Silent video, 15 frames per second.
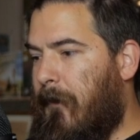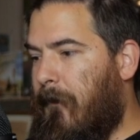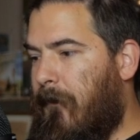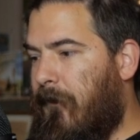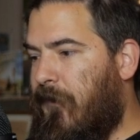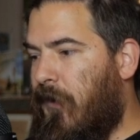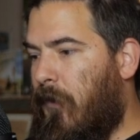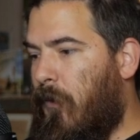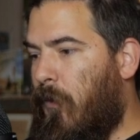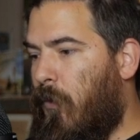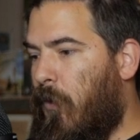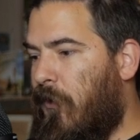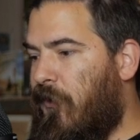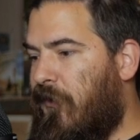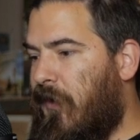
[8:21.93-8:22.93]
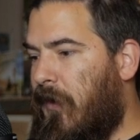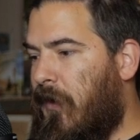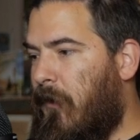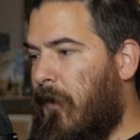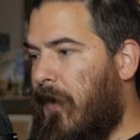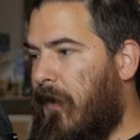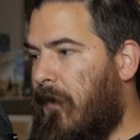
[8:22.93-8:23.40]
So we're just going to
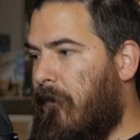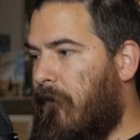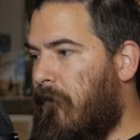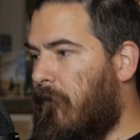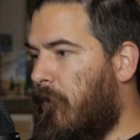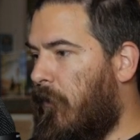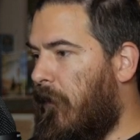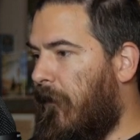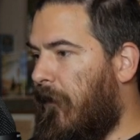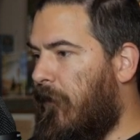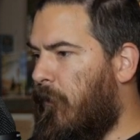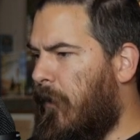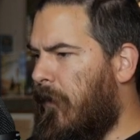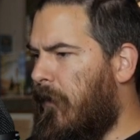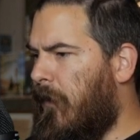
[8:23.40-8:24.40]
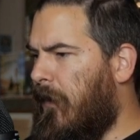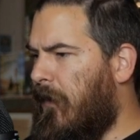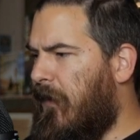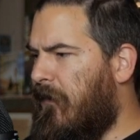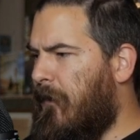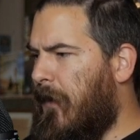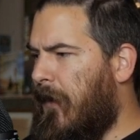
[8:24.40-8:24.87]
go ahead and roll on this one.
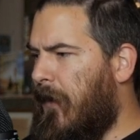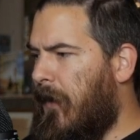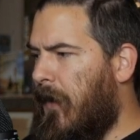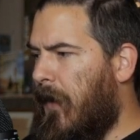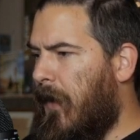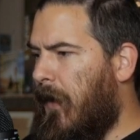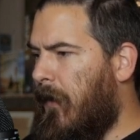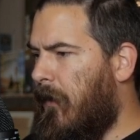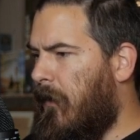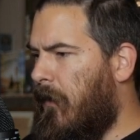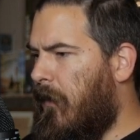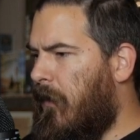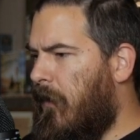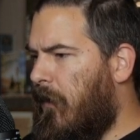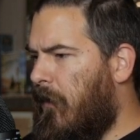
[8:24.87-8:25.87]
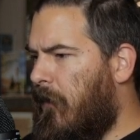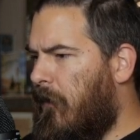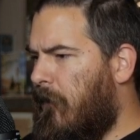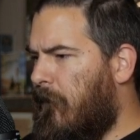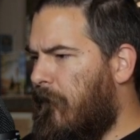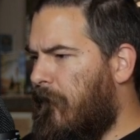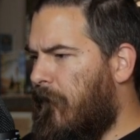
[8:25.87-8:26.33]
Unless my
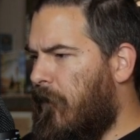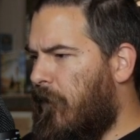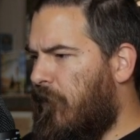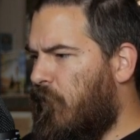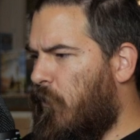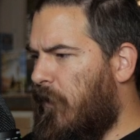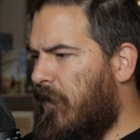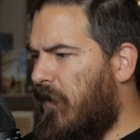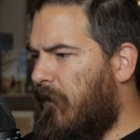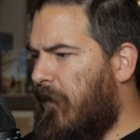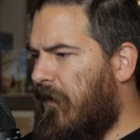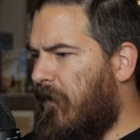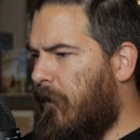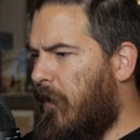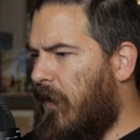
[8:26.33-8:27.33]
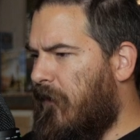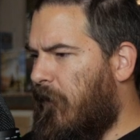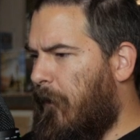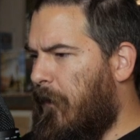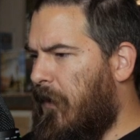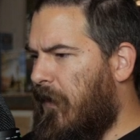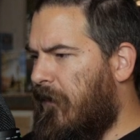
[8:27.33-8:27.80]
first one give me some kind of a
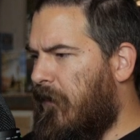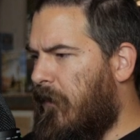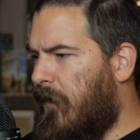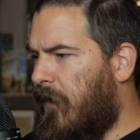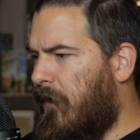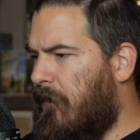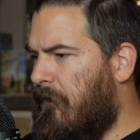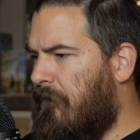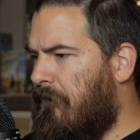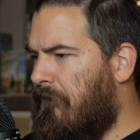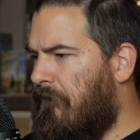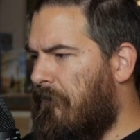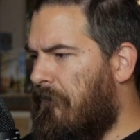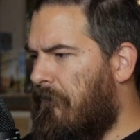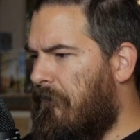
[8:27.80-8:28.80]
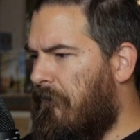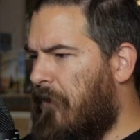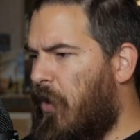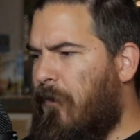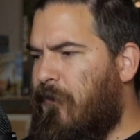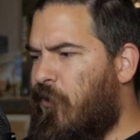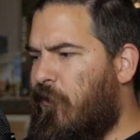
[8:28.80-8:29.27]
plus on it.
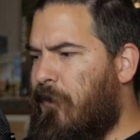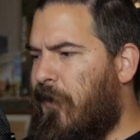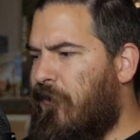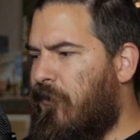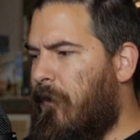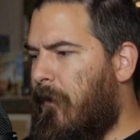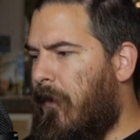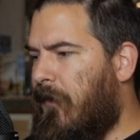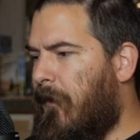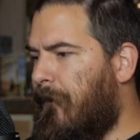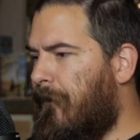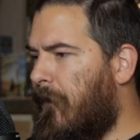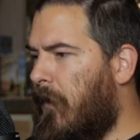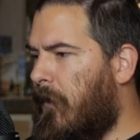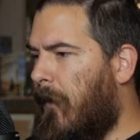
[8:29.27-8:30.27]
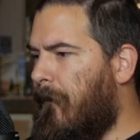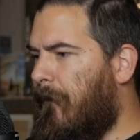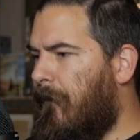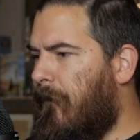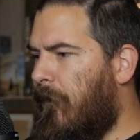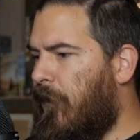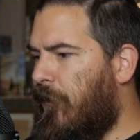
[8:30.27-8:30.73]
Nope, just +2 momentum. Okay,
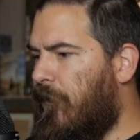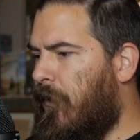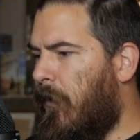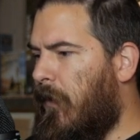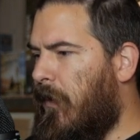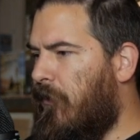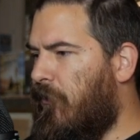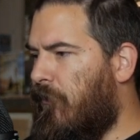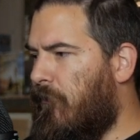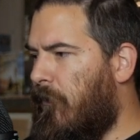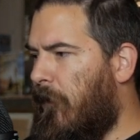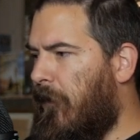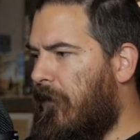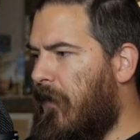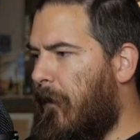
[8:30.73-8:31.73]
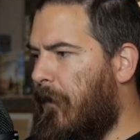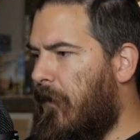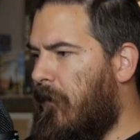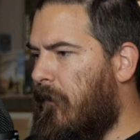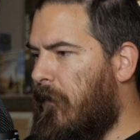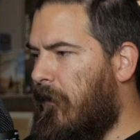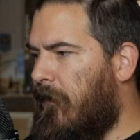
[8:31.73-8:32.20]
so let's go ahead and just roll this up
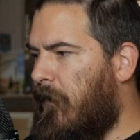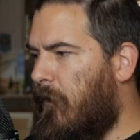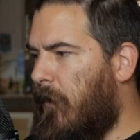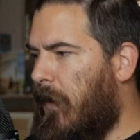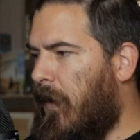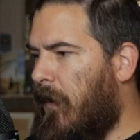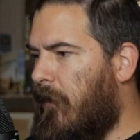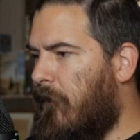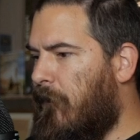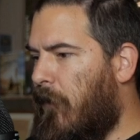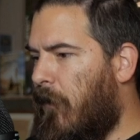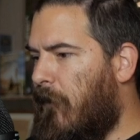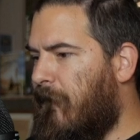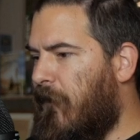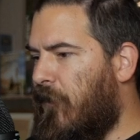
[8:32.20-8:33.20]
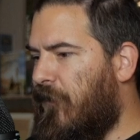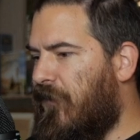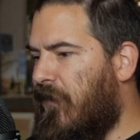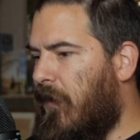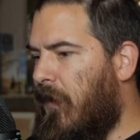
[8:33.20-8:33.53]
and let's see what we get for our first